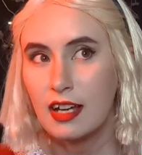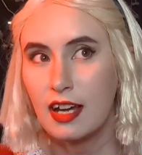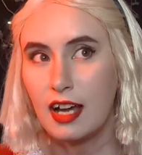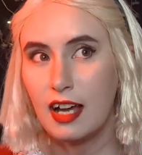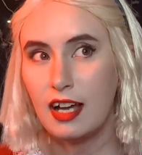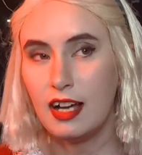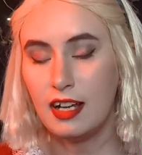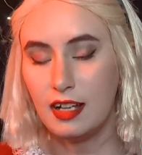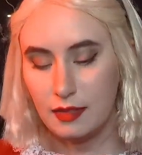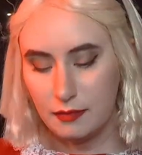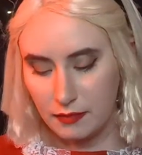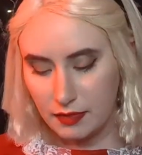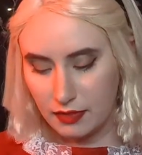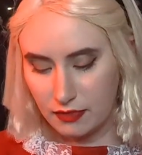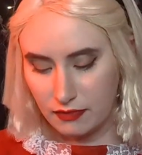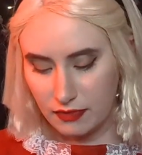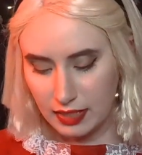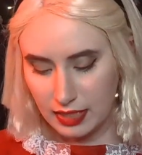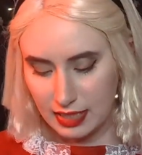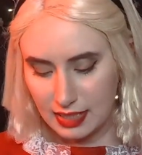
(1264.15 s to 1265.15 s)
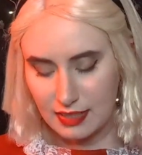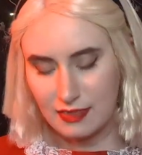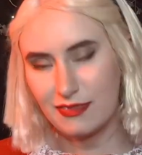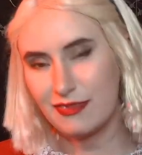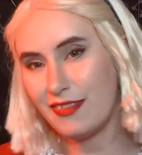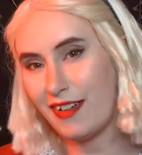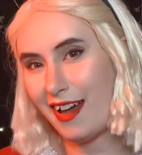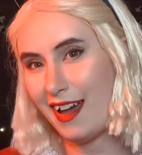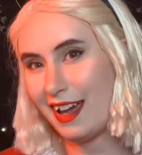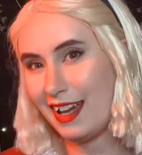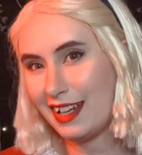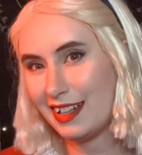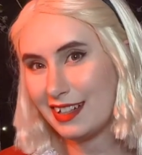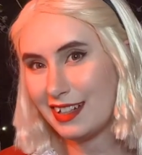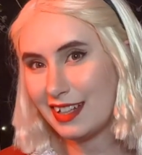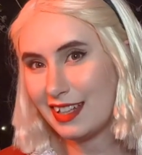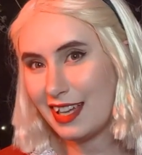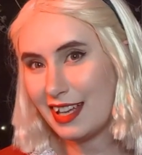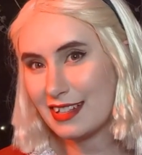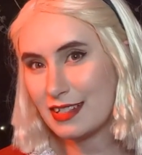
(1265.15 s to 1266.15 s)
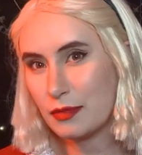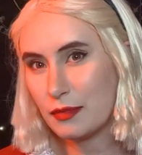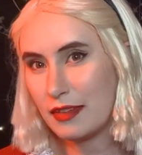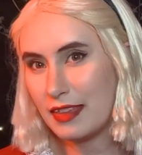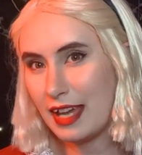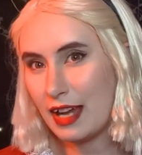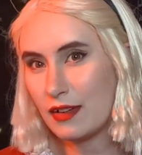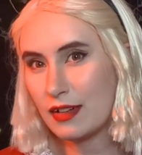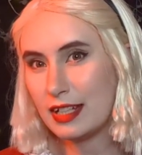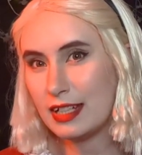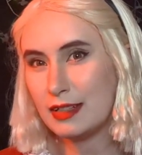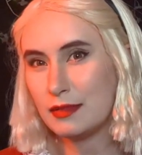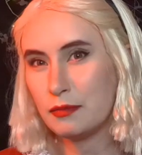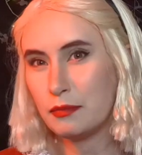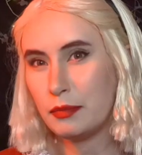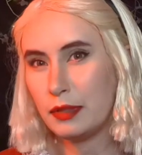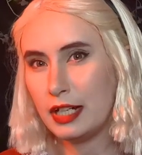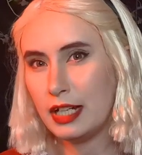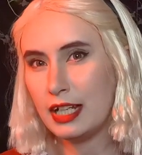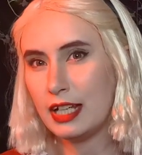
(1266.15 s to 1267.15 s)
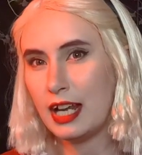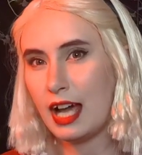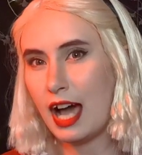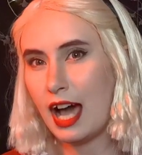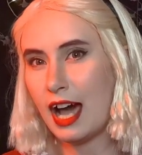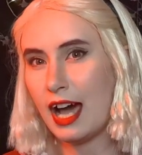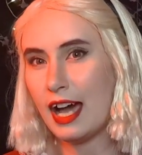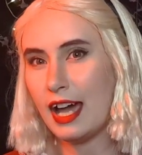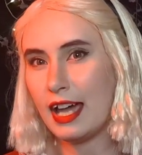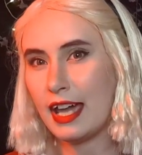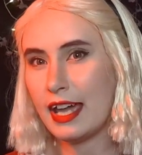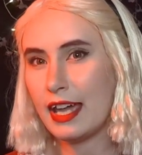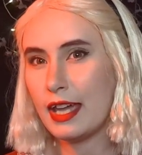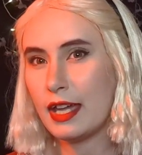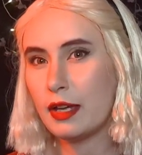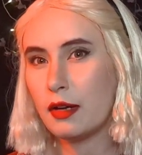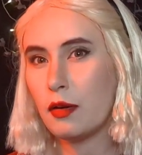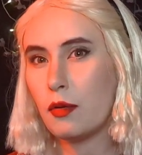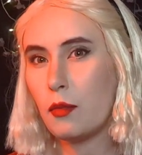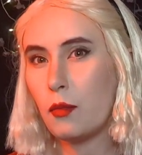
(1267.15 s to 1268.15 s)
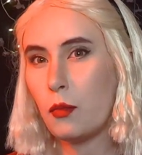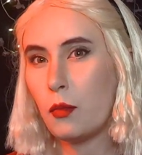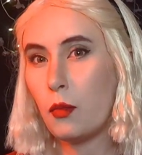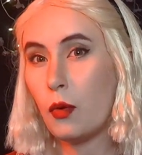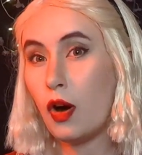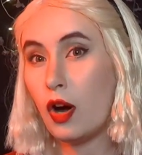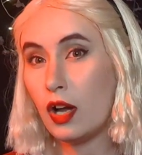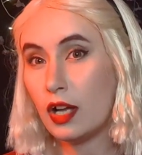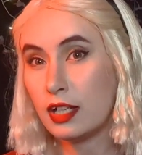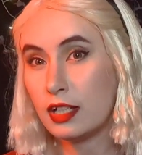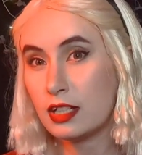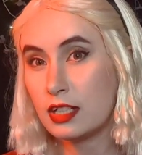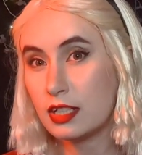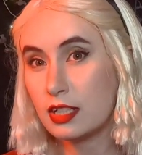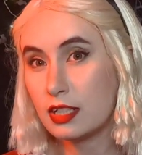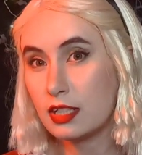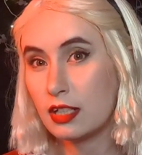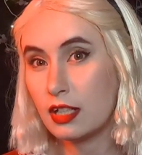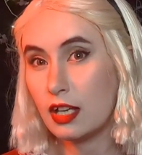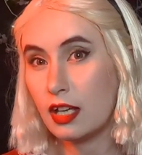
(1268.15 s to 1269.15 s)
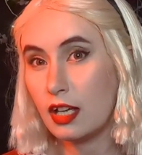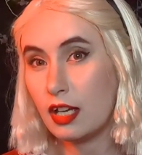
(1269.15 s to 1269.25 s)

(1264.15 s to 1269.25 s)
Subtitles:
The fit is fine, I guess, without it, but I want